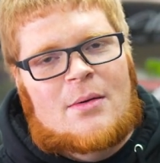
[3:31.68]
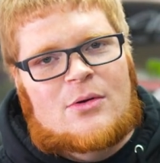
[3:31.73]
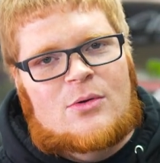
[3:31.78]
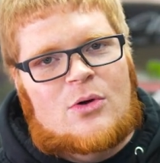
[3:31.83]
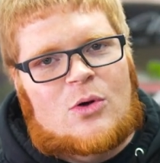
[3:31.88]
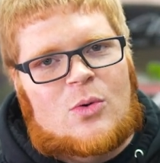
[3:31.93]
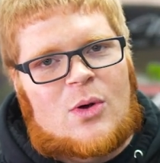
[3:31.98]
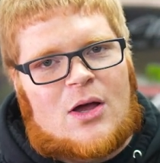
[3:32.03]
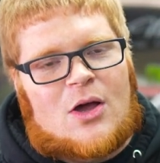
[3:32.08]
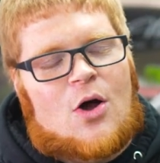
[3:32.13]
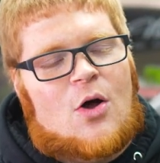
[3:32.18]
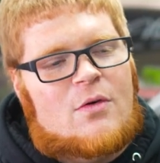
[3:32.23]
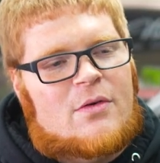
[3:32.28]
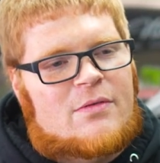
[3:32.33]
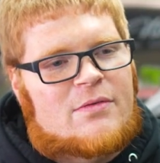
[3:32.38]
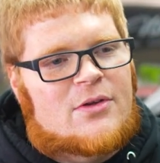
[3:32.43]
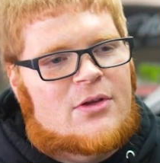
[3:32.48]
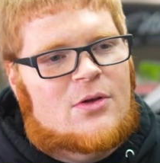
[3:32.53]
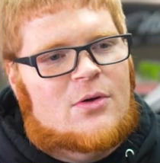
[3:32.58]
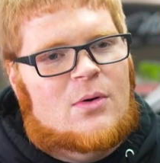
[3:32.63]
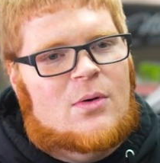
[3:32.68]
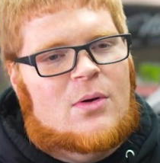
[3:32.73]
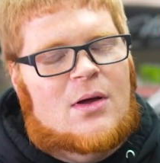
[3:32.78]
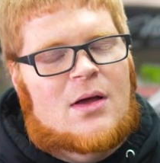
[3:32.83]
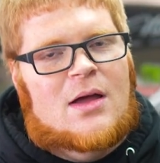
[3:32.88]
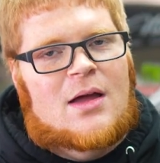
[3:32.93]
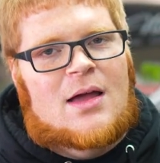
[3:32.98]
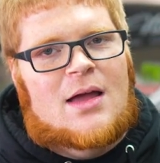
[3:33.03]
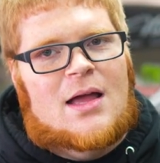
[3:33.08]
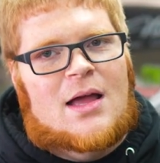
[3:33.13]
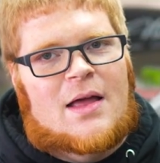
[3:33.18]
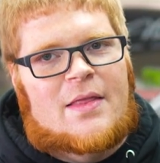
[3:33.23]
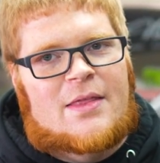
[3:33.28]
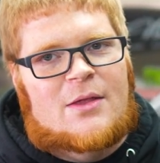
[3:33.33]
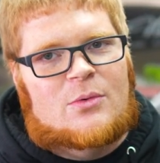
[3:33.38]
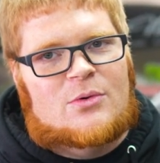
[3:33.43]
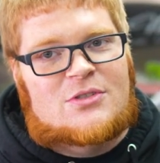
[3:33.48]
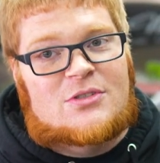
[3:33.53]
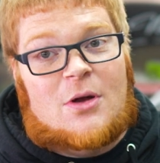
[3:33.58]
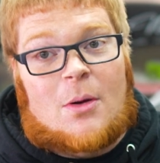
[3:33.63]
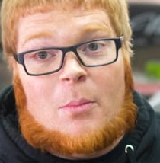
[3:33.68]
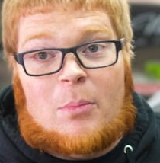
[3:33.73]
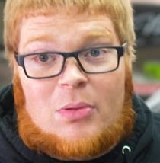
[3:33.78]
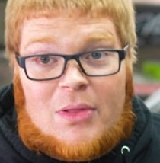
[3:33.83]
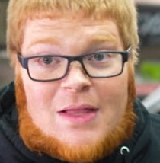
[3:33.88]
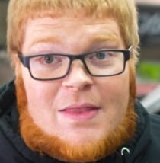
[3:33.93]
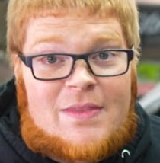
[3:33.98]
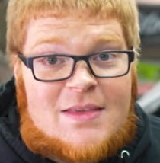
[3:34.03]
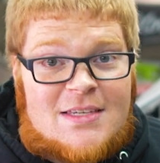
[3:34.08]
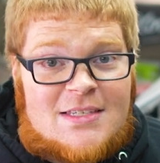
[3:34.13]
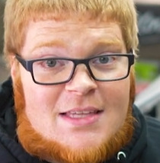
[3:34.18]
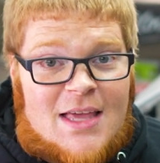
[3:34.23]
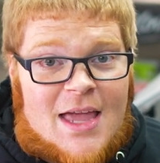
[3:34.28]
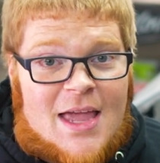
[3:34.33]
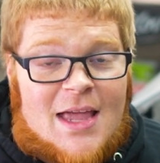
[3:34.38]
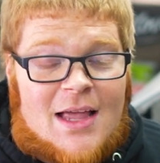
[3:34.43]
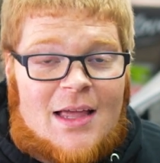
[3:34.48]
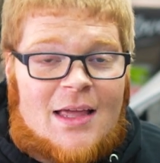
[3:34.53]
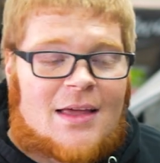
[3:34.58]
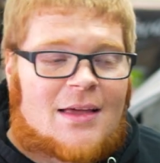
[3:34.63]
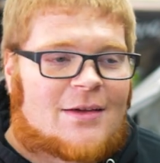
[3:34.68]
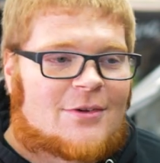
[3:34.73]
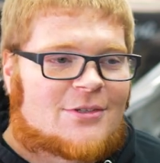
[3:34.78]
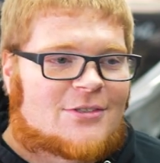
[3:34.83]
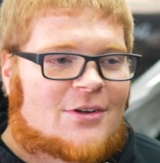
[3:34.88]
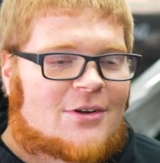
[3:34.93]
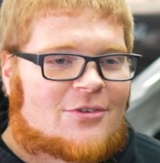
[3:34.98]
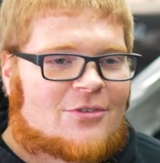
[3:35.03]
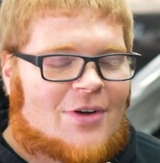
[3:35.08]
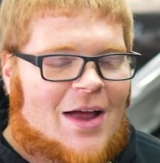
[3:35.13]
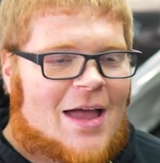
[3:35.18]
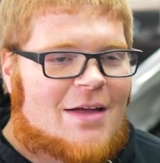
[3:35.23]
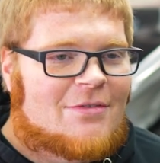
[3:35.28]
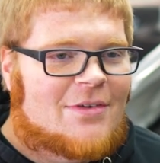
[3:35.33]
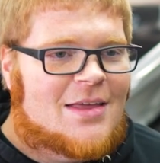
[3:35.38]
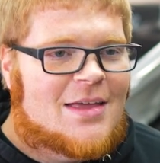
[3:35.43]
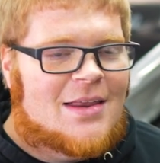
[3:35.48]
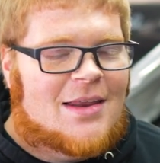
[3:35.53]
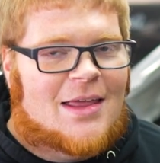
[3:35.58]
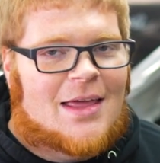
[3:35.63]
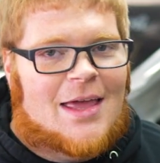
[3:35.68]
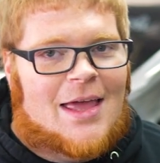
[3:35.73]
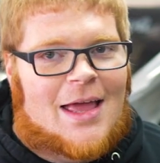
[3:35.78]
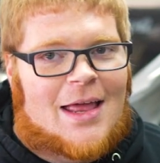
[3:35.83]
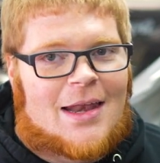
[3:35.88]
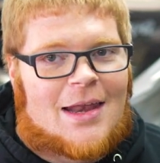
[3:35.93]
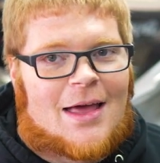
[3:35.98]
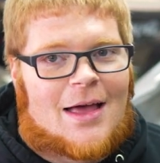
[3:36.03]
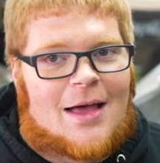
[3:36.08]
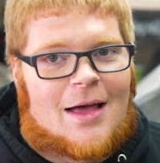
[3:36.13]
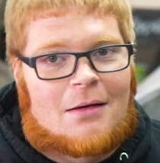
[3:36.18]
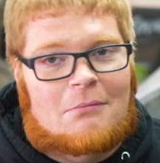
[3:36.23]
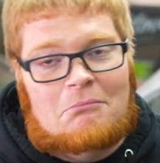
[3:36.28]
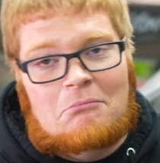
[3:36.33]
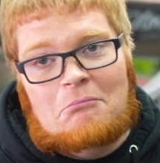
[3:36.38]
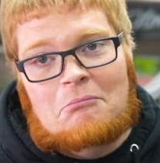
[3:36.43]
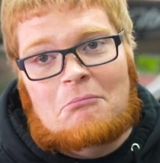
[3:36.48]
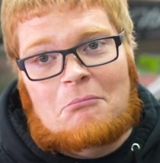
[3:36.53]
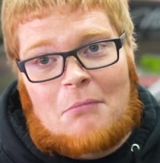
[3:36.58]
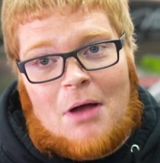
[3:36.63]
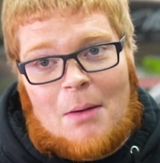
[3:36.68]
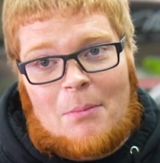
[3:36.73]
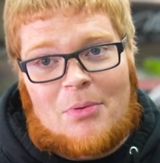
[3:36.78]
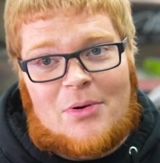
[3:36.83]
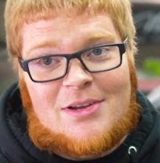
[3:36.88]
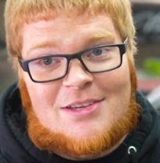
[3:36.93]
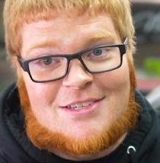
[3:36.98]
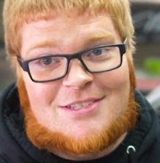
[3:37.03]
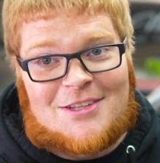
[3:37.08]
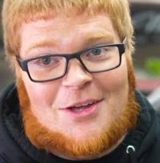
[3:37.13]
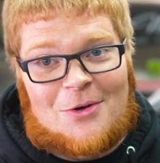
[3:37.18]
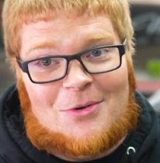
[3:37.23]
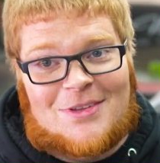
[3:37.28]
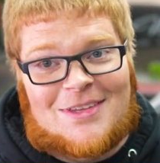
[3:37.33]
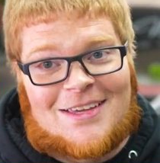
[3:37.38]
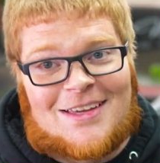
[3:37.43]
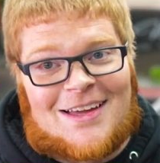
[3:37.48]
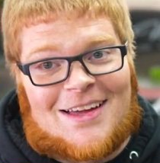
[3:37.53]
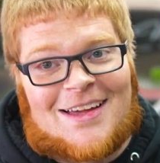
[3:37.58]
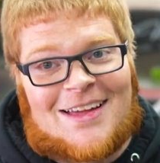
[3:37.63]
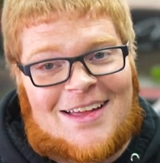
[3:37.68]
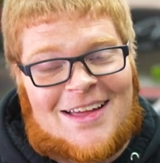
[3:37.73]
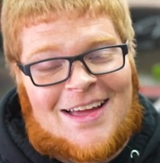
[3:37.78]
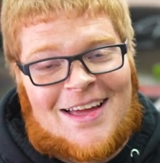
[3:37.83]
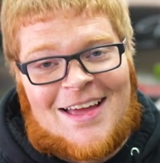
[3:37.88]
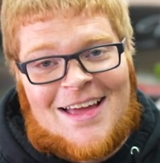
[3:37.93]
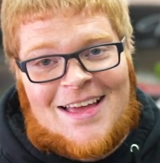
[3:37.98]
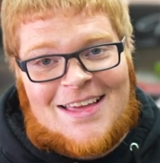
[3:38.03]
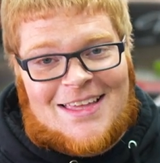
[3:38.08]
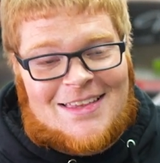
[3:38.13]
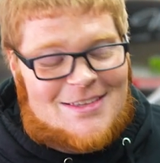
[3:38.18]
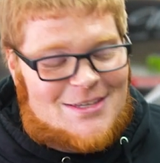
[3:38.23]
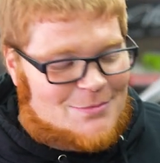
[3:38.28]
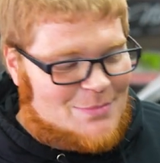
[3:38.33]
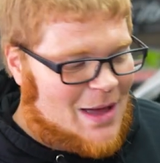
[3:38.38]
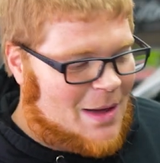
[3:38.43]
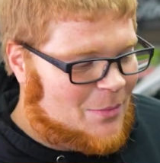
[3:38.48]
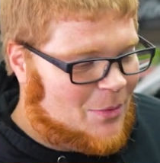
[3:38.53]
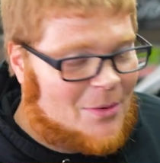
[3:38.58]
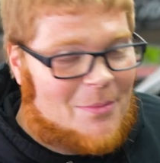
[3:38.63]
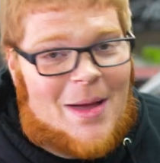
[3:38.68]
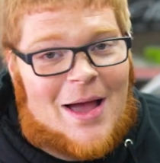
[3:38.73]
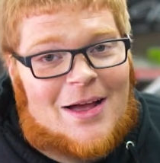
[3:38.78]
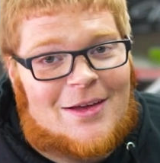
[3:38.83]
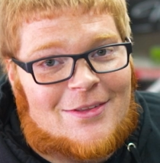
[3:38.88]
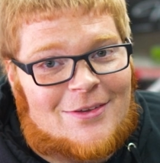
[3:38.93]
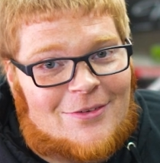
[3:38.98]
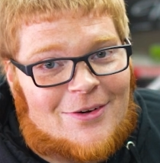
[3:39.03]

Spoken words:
do a quick overview, and then we'll start bleeding this thing. We'll start driving it, and I'm pretty stoked to get this bad boy back on the